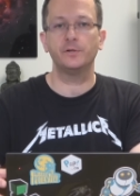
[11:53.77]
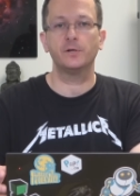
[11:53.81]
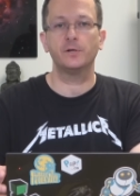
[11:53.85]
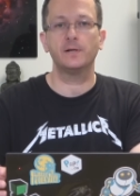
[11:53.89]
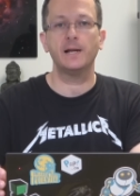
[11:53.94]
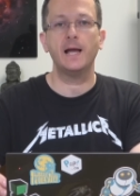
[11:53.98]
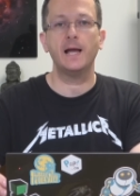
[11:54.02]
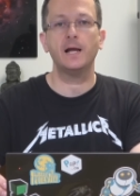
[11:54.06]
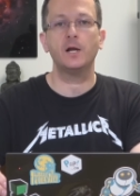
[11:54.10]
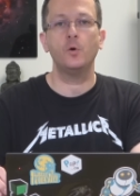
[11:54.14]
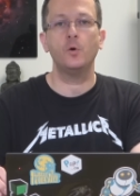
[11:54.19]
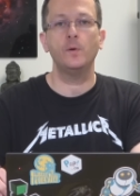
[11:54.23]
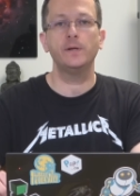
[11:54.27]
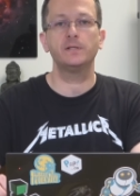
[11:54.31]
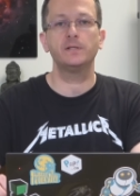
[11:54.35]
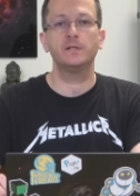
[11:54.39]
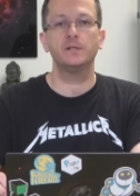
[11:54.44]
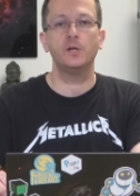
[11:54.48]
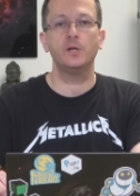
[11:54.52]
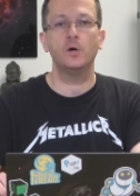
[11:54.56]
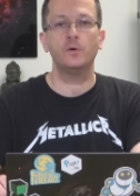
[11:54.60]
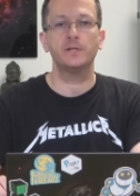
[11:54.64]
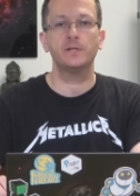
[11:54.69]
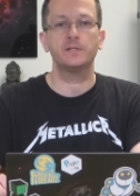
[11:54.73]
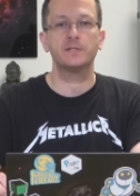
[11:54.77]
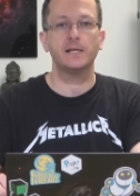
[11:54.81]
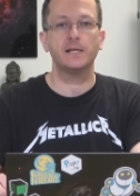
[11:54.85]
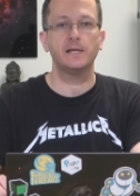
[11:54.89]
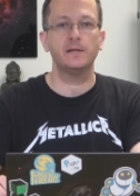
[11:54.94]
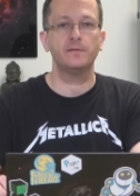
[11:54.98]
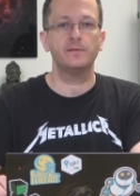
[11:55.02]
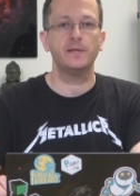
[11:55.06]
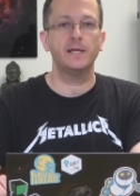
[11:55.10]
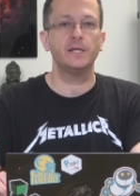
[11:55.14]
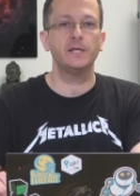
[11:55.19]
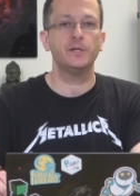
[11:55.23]
You're not going to notice
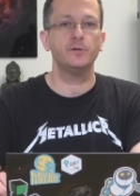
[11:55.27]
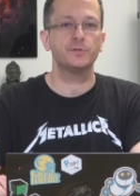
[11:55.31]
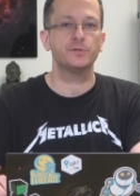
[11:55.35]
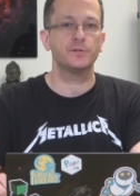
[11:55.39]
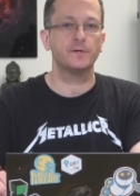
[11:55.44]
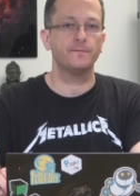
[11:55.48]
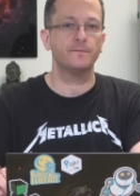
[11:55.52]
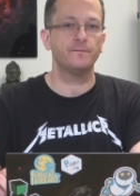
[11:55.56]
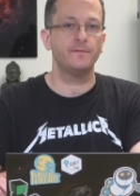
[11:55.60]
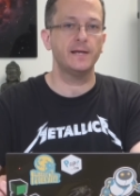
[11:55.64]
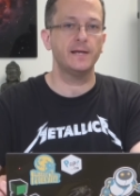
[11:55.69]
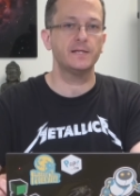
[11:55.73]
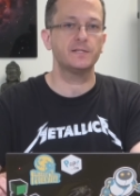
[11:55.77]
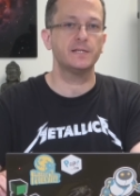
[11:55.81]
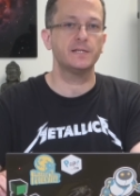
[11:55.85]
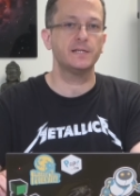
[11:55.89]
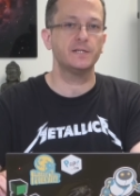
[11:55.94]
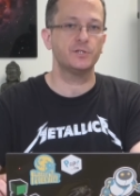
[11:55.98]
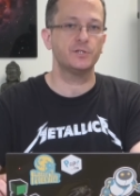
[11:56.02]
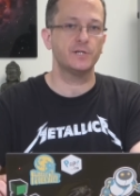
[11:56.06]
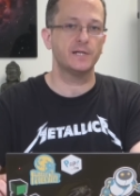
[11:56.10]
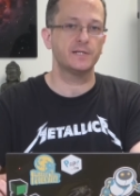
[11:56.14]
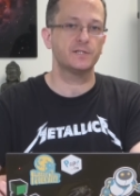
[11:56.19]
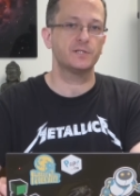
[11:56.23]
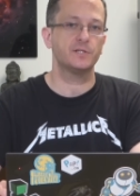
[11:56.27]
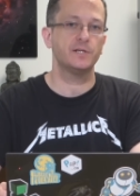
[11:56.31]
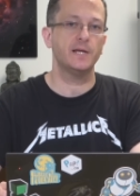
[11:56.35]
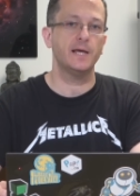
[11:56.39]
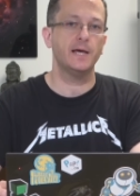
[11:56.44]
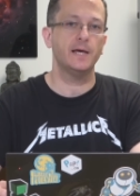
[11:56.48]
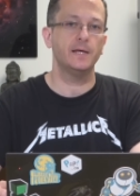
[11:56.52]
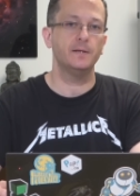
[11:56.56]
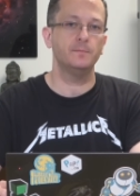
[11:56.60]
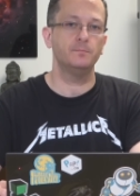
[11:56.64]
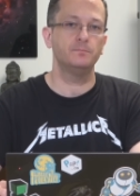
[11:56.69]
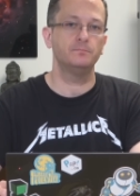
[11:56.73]
anything user-facing just
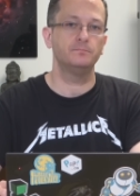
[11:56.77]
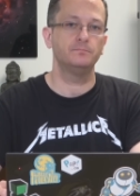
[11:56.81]
yet.